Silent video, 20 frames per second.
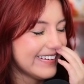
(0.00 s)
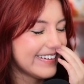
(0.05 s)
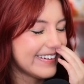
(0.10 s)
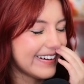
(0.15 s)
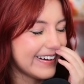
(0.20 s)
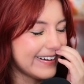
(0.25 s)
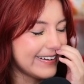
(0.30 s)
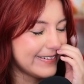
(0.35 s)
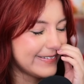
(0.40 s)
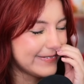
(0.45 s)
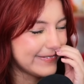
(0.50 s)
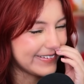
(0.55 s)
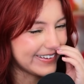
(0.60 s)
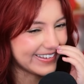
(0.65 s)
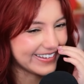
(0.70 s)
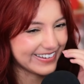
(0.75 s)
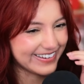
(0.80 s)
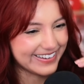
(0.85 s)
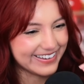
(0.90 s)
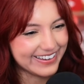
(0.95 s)
Oh
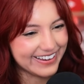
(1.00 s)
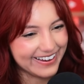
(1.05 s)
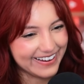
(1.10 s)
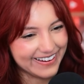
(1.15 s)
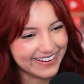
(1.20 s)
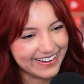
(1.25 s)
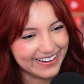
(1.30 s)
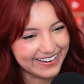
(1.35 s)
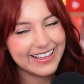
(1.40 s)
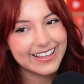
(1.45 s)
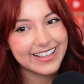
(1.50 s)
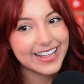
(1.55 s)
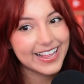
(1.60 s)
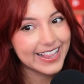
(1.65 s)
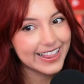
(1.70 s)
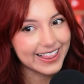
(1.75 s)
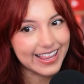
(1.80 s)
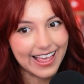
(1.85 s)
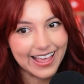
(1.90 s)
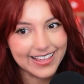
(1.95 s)
my god,
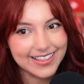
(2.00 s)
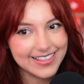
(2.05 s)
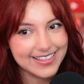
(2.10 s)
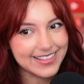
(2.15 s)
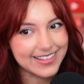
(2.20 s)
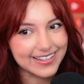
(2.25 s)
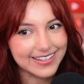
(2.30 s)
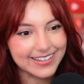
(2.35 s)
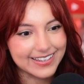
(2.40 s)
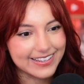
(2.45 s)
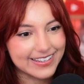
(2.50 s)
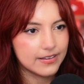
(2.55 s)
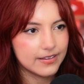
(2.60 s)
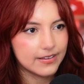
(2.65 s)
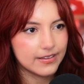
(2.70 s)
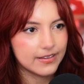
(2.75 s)
classic.